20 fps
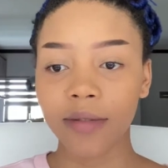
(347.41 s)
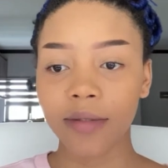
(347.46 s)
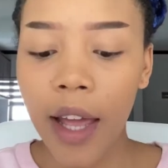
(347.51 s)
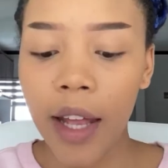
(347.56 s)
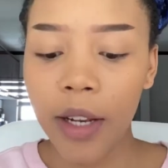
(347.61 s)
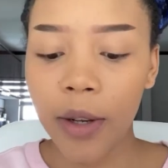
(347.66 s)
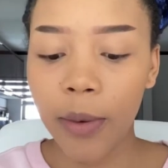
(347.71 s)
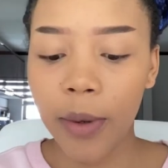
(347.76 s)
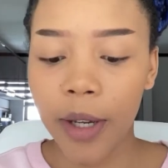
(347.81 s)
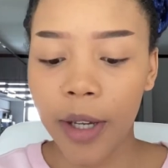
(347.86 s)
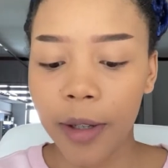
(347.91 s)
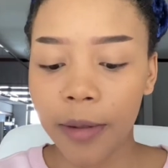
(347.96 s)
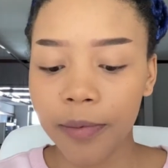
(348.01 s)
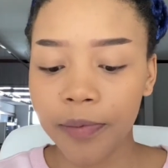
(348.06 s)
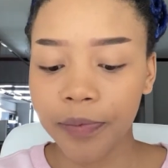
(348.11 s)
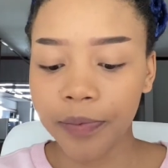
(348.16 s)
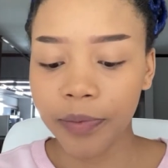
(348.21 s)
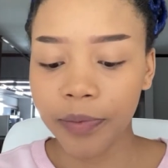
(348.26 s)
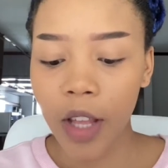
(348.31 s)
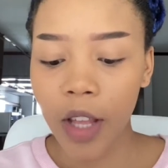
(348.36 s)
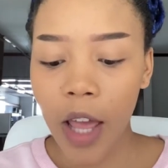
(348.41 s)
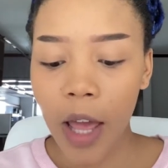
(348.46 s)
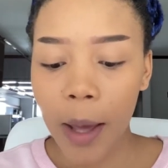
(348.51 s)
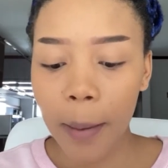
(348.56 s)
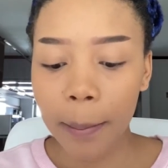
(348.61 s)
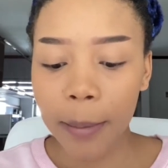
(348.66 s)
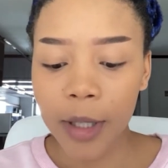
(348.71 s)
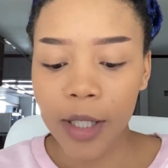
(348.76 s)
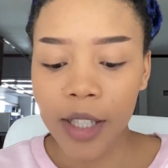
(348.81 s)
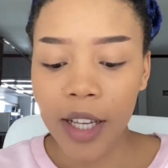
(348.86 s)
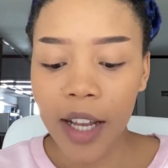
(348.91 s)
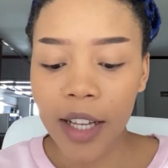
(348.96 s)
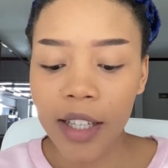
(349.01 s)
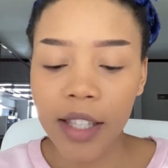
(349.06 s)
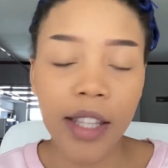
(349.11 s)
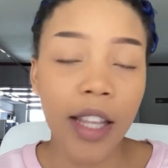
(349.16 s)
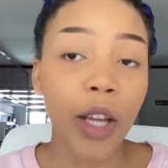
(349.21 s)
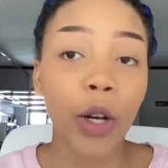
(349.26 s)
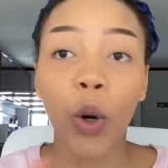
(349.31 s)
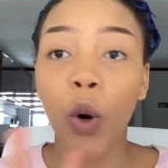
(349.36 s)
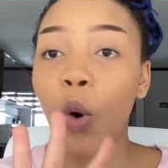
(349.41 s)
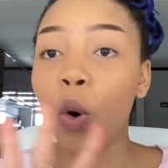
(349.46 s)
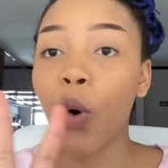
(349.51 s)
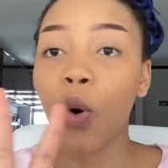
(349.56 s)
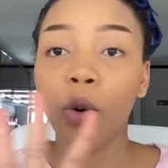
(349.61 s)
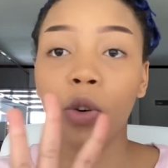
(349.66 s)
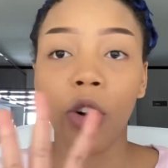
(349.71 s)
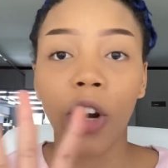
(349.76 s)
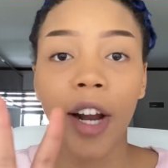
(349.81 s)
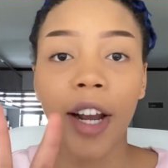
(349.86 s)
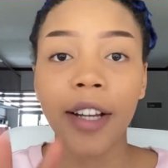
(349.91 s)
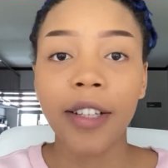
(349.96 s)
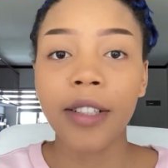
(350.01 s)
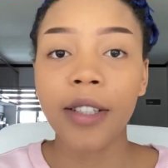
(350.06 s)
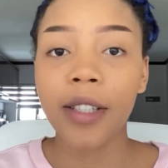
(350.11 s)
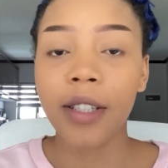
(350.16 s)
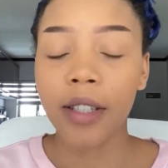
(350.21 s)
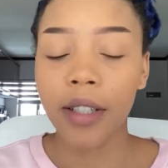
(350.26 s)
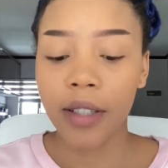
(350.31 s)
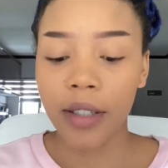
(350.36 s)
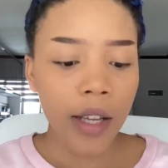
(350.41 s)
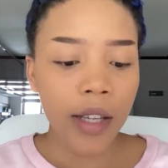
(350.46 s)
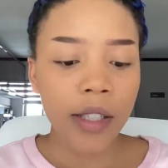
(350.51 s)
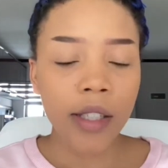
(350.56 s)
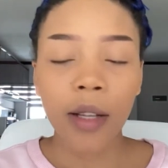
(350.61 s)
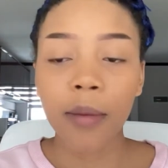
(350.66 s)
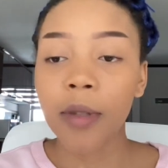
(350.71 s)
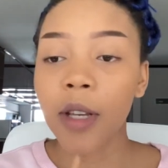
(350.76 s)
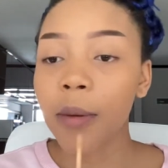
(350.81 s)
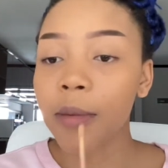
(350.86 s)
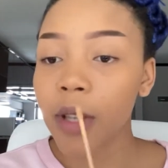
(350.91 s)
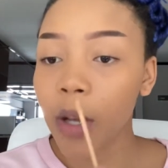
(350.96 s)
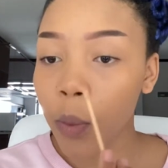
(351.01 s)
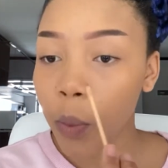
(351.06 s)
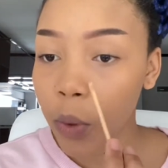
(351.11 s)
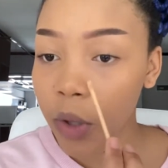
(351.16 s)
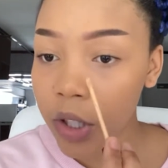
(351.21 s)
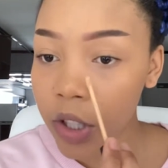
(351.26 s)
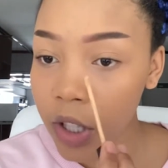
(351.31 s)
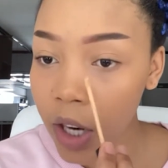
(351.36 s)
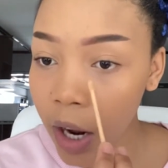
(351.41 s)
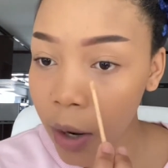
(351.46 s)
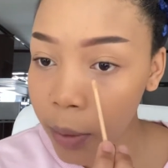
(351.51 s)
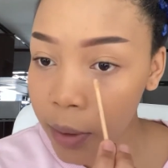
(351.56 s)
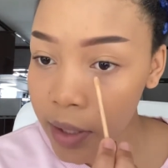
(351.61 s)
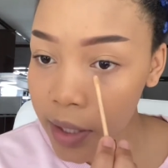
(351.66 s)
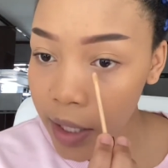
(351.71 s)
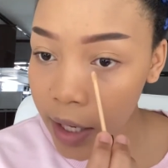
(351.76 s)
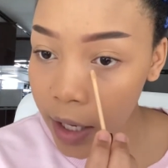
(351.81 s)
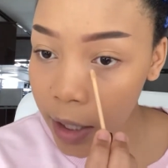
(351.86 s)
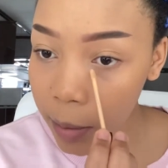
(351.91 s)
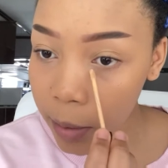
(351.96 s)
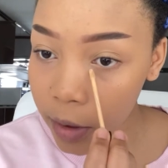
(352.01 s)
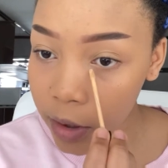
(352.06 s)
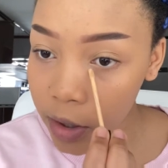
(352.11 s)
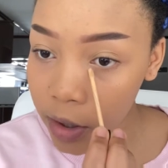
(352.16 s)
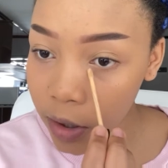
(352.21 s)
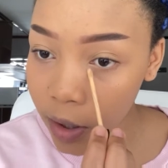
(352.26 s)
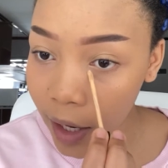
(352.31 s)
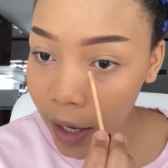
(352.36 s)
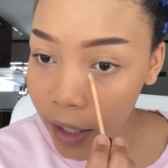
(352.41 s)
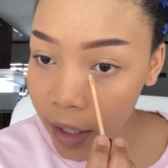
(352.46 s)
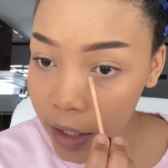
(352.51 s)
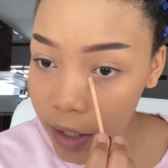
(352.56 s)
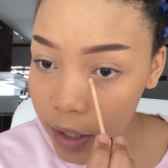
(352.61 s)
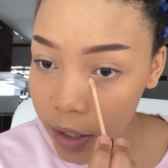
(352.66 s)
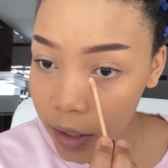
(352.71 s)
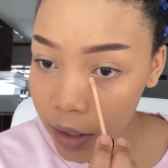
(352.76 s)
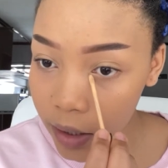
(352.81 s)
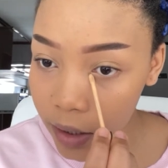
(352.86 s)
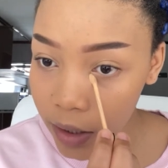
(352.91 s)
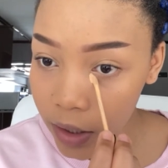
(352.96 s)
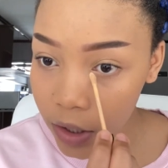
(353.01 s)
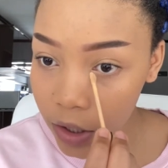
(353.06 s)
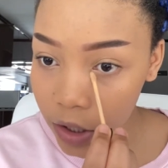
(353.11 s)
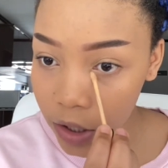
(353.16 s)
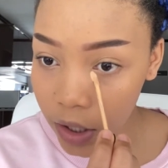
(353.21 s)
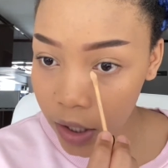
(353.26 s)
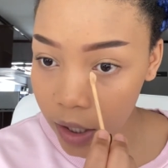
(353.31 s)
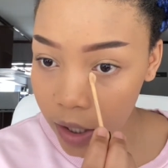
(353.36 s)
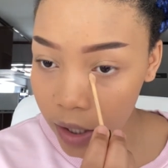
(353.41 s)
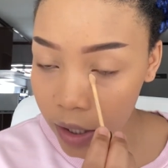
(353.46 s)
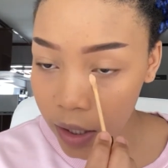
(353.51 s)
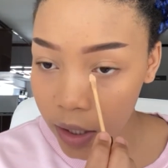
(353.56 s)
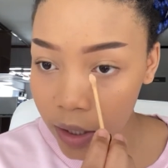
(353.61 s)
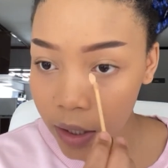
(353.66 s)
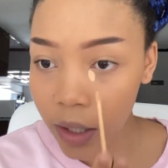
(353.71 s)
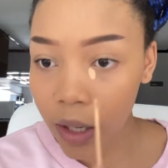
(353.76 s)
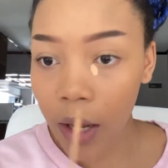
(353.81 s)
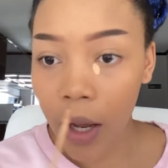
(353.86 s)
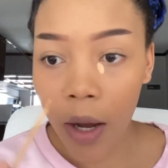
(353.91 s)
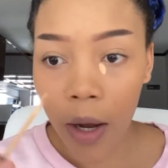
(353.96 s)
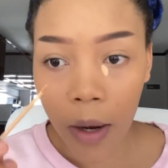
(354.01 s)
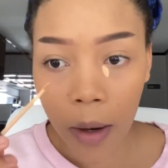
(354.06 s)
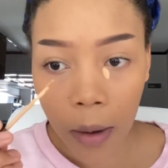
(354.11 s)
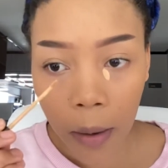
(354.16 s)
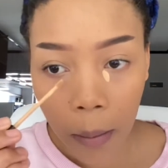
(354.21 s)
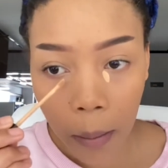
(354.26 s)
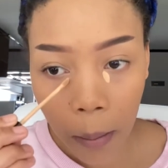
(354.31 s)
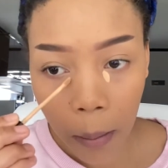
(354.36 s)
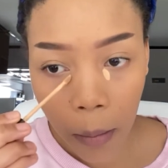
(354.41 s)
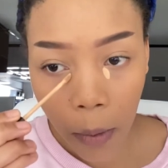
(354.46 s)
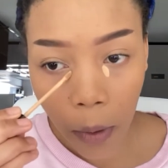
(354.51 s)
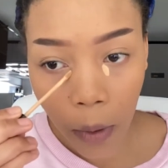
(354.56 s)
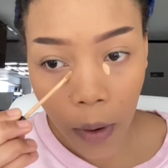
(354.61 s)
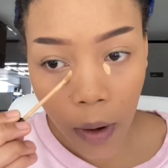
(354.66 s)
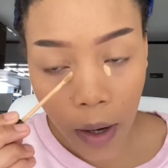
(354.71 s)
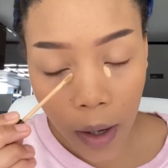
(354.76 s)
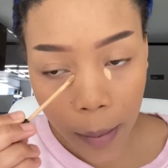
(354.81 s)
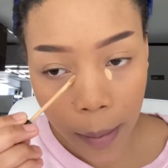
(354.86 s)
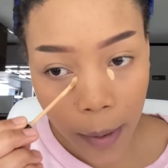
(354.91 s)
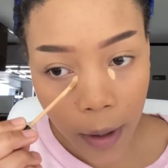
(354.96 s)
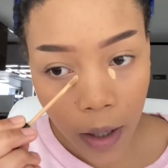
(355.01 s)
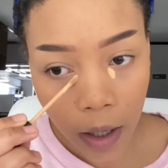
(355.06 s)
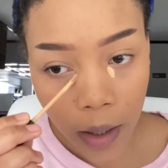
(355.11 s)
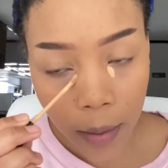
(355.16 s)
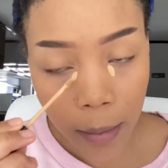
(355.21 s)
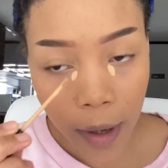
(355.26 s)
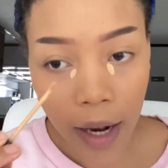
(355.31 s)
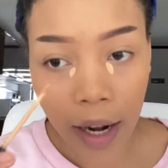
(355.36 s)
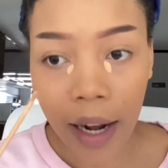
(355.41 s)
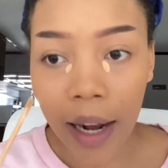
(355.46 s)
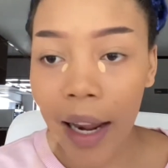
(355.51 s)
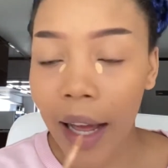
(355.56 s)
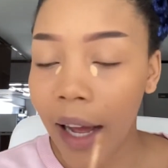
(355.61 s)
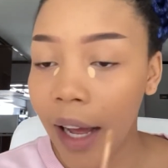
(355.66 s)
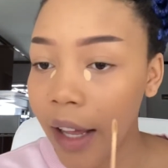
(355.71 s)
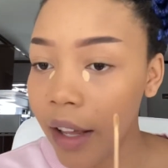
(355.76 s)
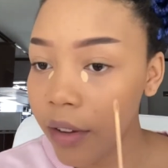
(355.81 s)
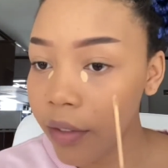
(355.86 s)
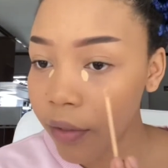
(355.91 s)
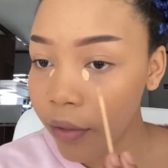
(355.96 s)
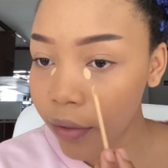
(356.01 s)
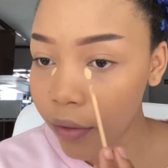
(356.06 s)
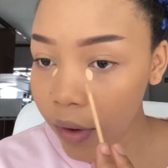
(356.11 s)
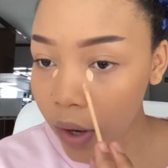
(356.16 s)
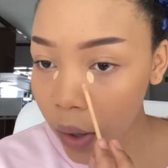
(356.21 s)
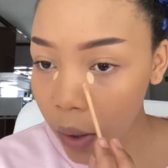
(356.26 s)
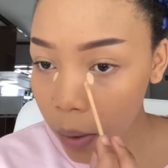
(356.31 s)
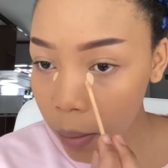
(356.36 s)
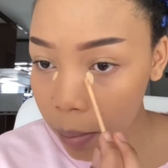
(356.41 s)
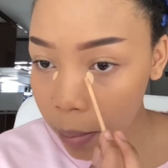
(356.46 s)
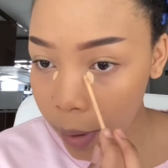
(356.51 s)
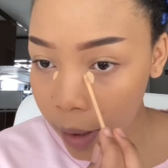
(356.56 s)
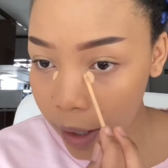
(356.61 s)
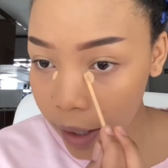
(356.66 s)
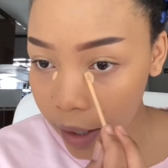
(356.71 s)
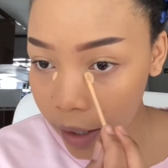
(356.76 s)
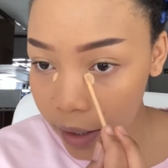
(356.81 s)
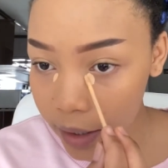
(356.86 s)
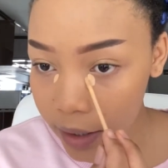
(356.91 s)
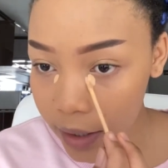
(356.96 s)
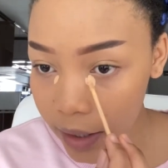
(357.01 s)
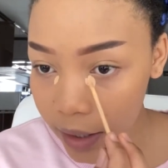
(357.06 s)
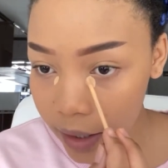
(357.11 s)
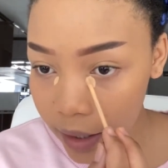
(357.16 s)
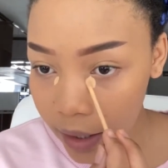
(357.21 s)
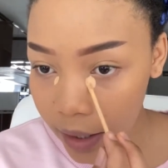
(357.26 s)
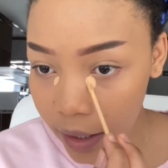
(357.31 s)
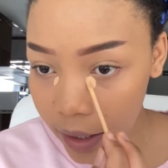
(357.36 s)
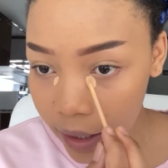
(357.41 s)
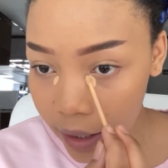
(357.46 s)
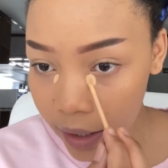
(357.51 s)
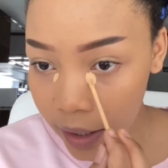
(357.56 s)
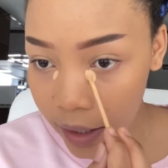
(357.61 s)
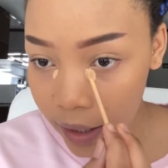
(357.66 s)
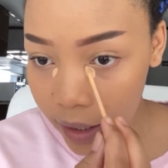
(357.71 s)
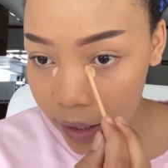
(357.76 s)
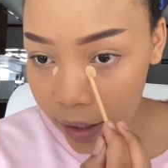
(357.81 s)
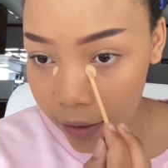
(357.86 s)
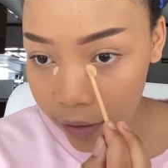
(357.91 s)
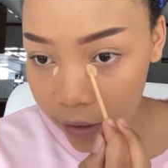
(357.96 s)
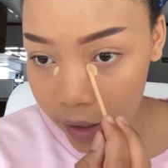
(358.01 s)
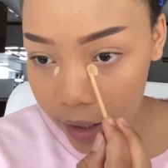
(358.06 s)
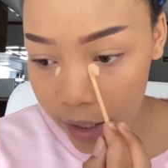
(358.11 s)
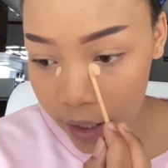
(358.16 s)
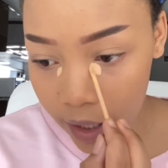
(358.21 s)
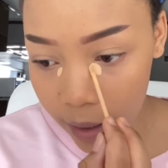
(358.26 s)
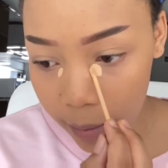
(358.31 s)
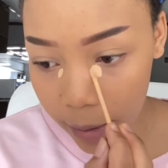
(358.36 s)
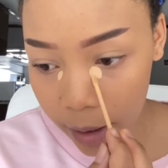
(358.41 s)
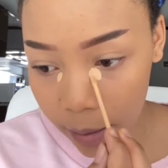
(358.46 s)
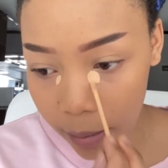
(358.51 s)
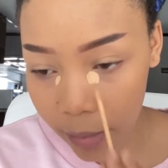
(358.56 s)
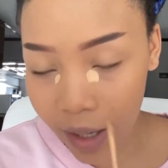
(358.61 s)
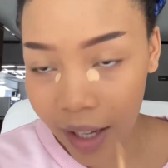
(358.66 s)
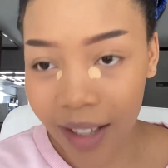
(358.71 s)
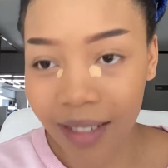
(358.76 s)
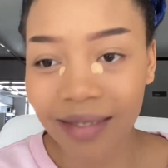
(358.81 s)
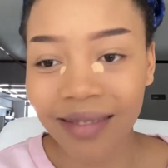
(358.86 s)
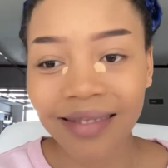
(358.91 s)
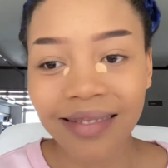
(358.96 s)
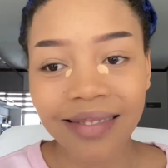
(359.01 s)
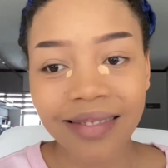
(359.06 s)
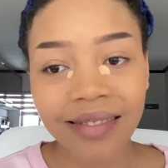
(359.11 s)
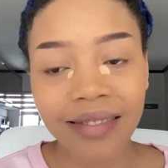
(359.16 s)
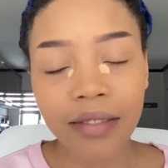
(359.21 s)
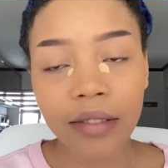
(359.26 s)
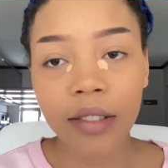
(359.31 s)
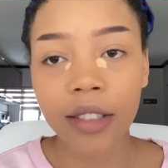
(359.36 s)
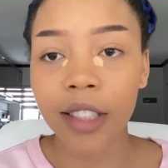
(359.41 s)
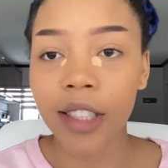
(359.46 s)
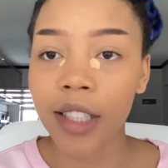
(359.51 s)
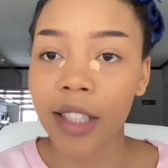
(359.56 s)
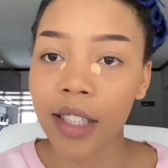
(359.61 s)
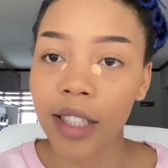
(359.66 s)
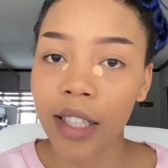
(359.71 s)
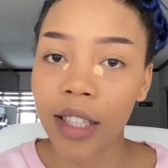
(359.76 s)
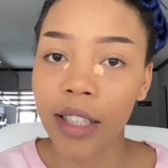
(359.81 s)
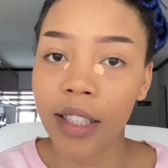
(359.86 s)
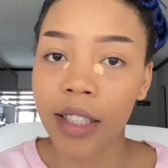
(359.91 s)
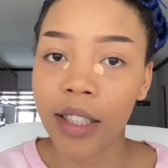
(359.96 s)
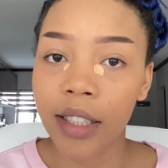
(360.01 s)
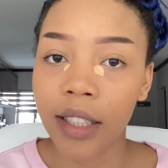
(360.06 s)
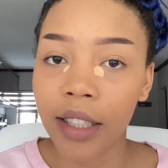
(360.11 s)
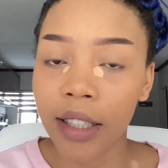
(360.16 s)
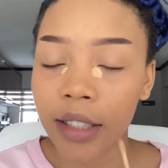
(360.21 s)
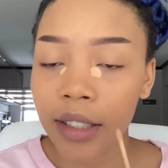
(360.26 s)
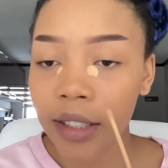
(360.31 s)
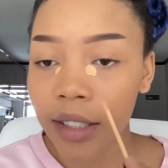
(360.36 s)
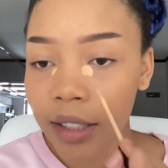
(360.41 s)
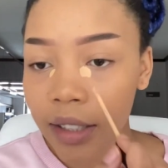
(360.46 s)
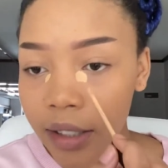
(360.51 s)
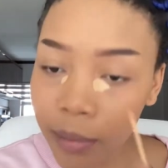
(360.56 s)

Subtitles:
Anyway, besides that whole rant, sometimes I wish I was able to like share more about my life, but then every time I'm like, oh, this is the internet.